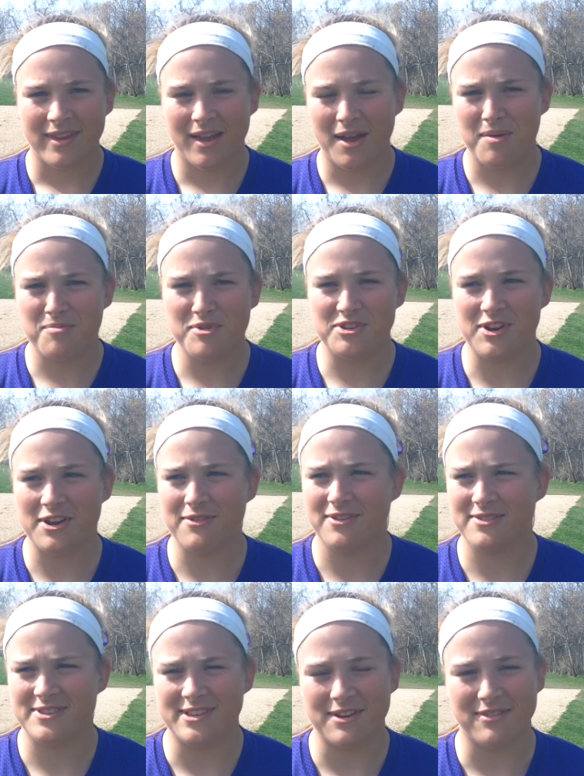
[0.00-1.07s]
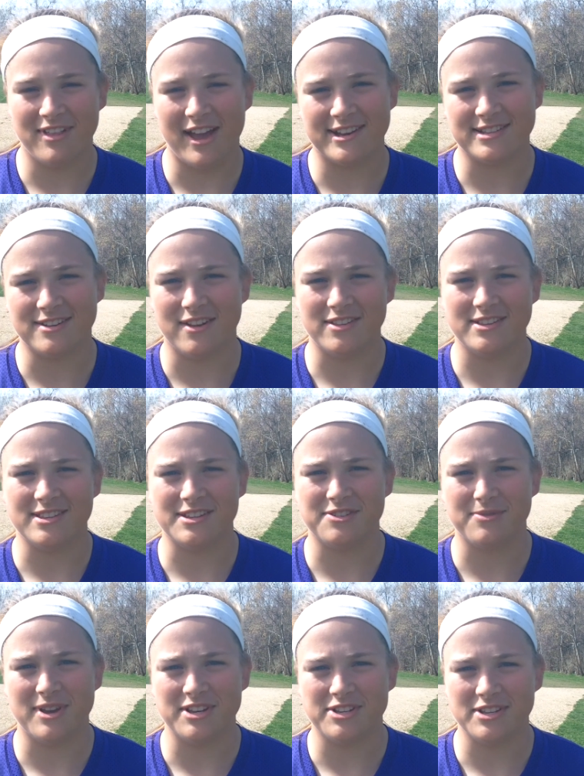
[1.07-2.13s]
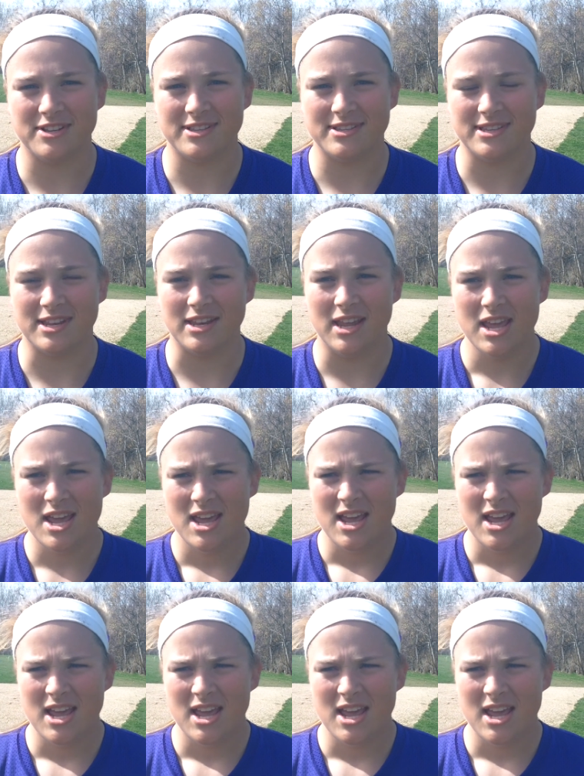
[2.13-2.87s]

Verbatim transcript: Um, we try to re stay relaxed in all these situations, and